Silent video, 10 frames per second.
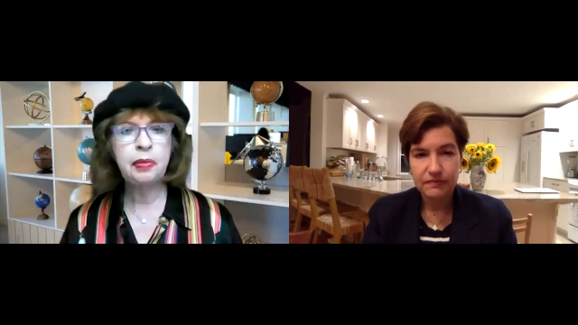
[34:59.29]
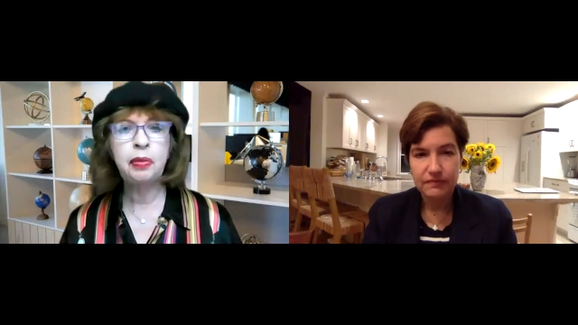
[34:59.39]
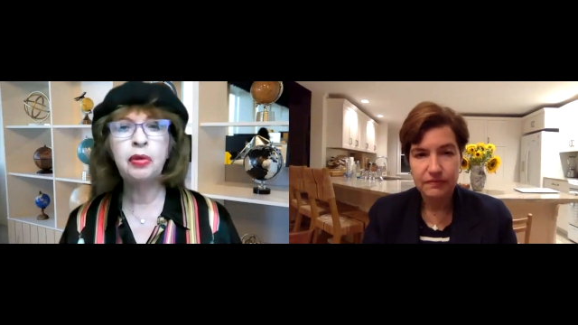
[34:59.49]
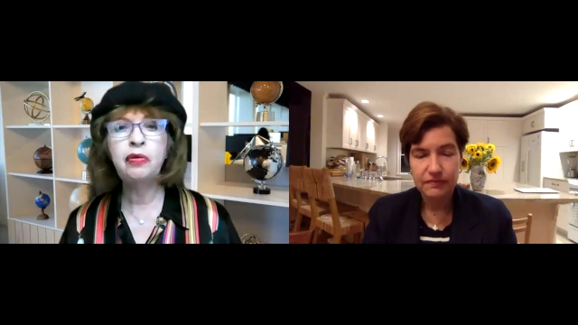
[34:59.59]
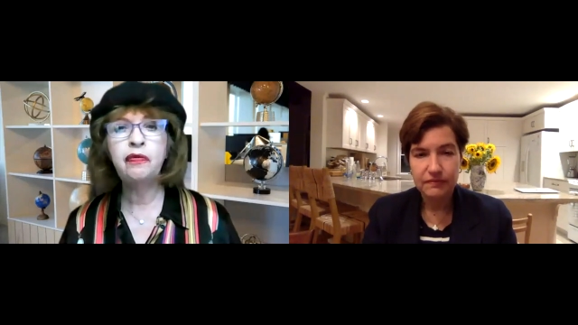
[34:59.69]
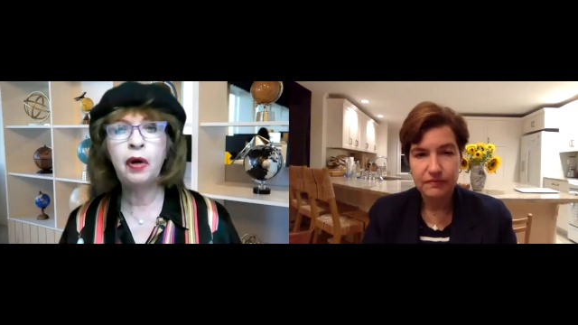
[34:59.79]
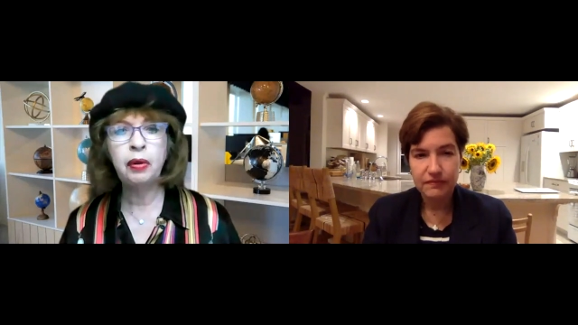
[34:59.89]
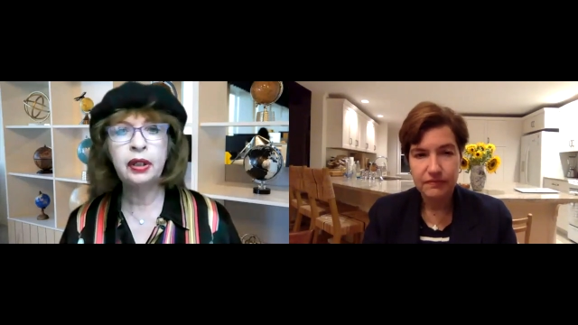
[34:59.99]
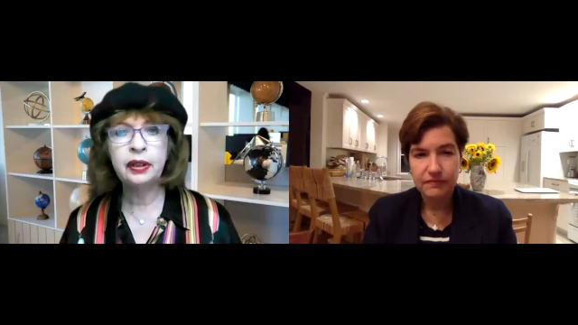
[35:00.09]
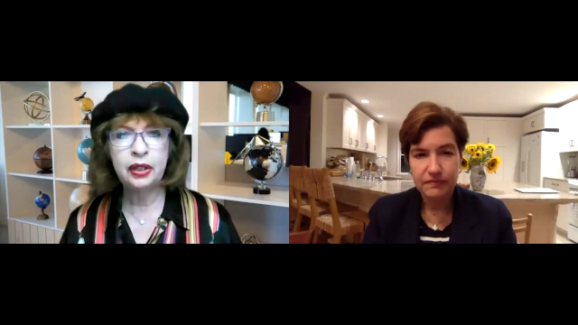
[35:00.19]
Speaker 1: people who
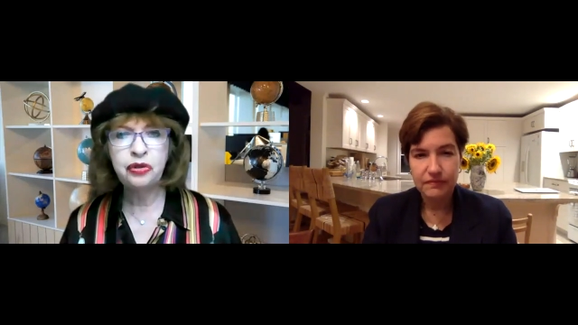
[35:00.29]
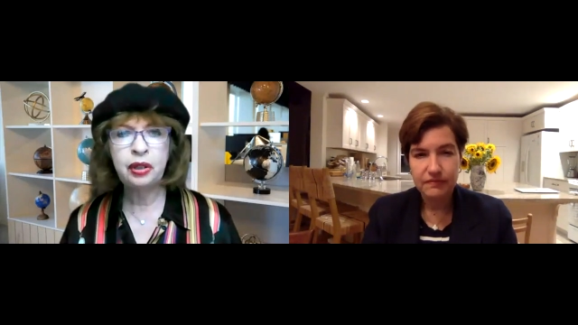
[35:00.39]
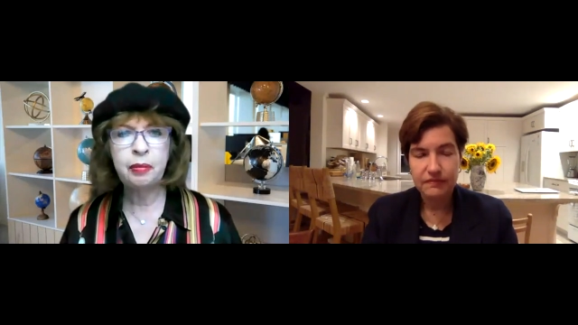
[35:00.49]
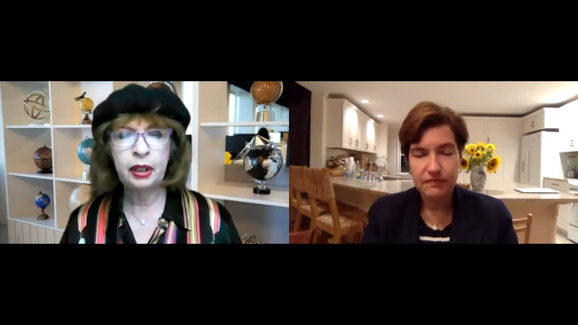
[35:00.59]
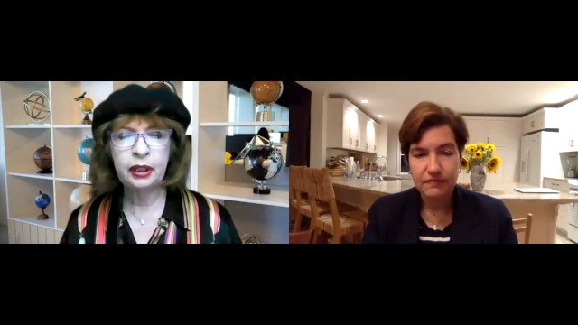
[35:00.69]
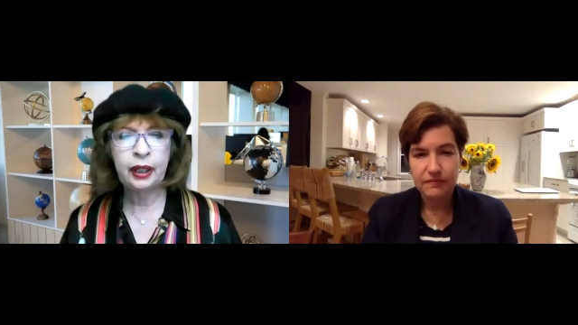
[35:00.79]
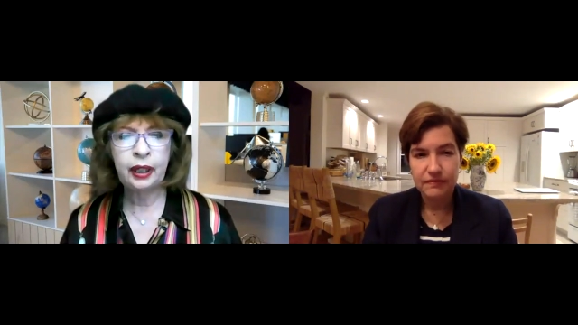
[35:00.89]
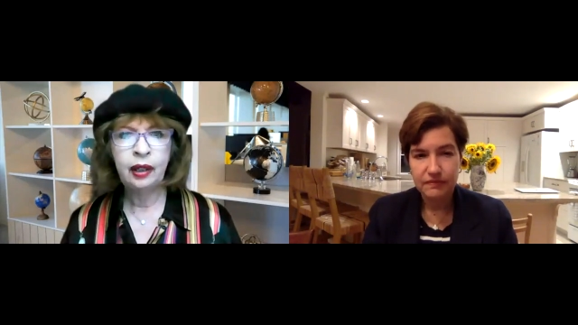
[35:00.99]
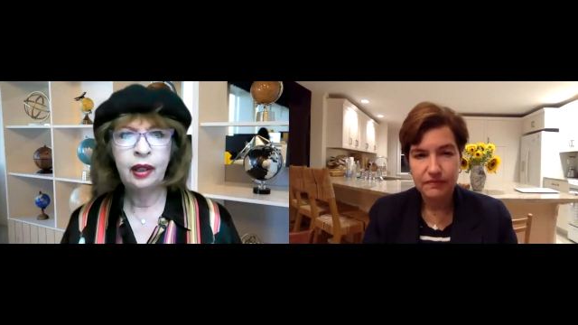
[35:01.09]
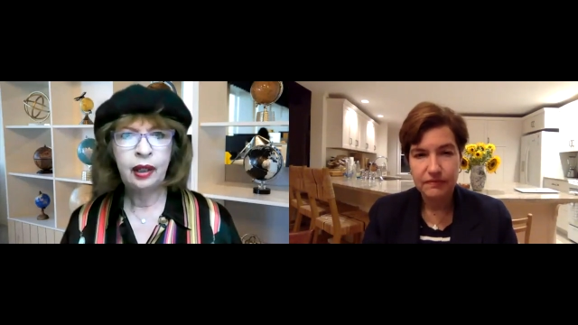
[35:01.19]
voted
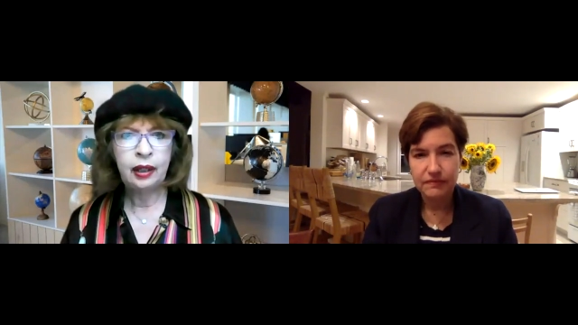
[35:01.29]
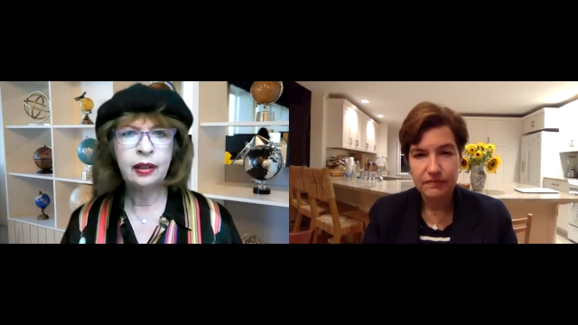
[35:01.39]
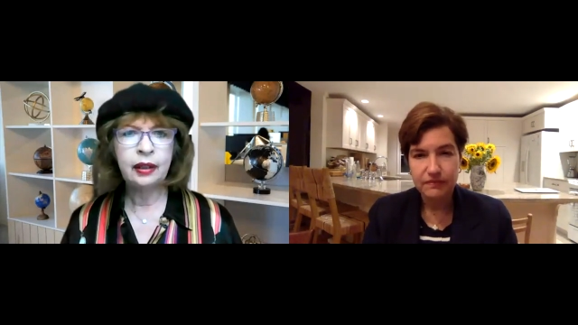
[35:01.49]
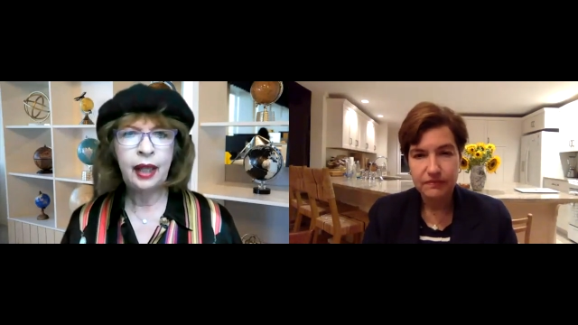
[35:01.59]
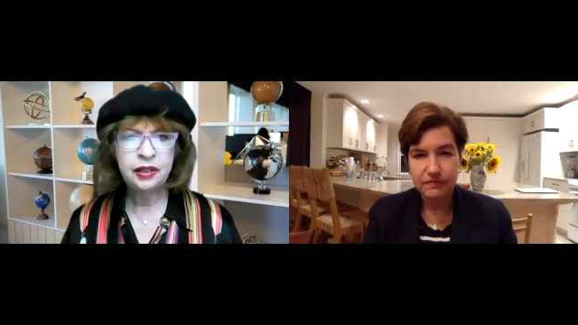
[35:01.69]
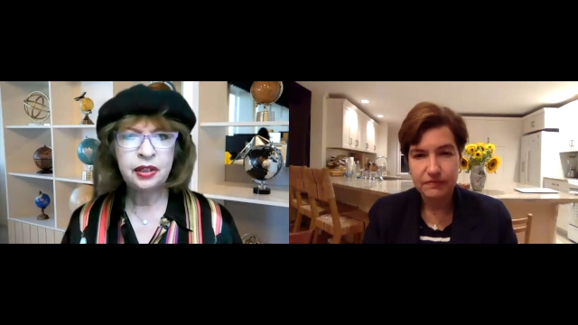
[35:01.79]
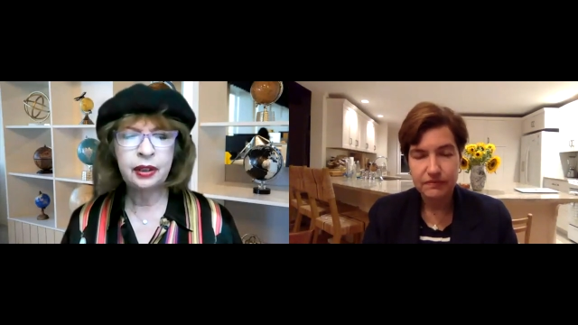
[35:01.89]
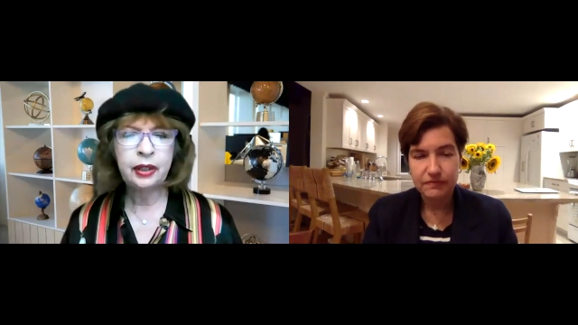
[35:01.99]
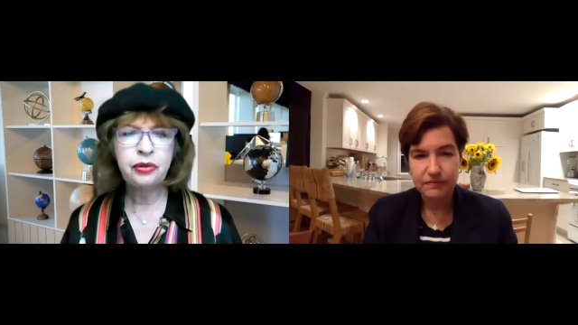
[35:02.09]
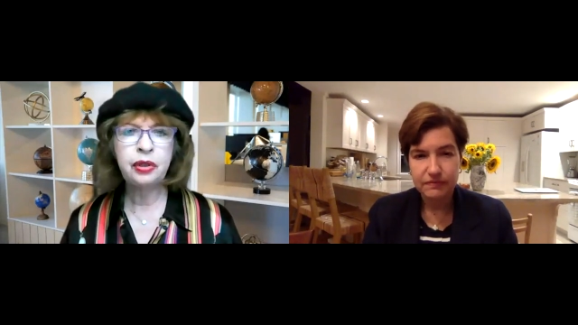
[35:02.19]
legitimately in the last
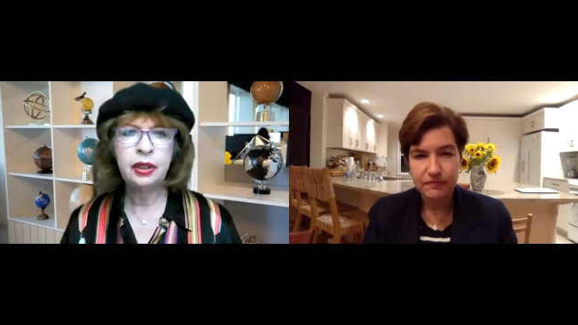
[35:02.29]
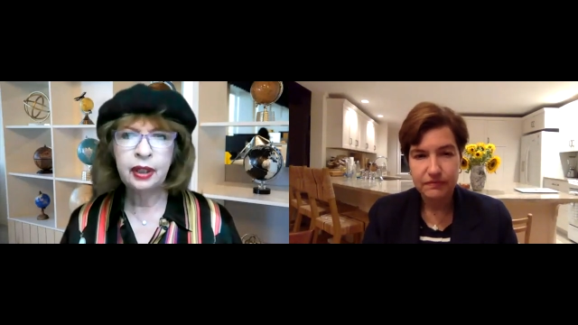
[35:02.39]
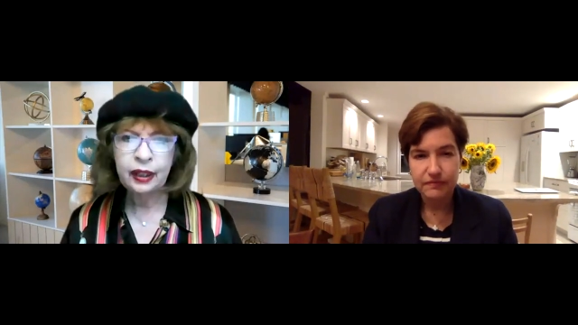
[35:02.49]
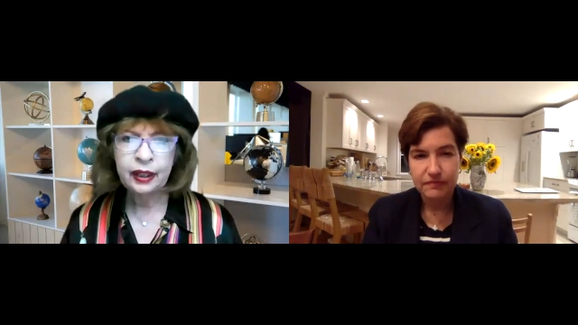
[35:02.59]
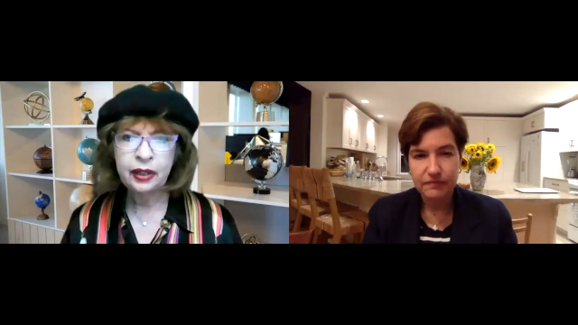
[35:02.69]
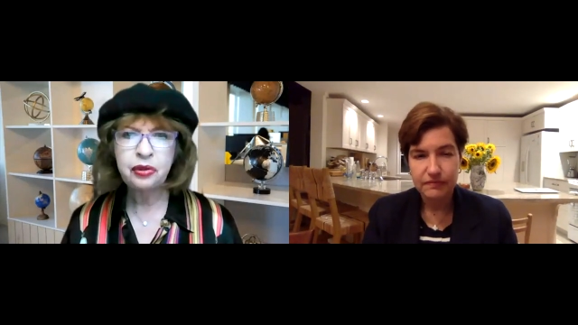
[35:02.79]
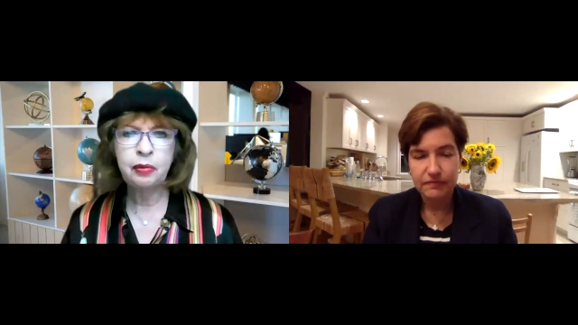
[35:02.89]
election and the election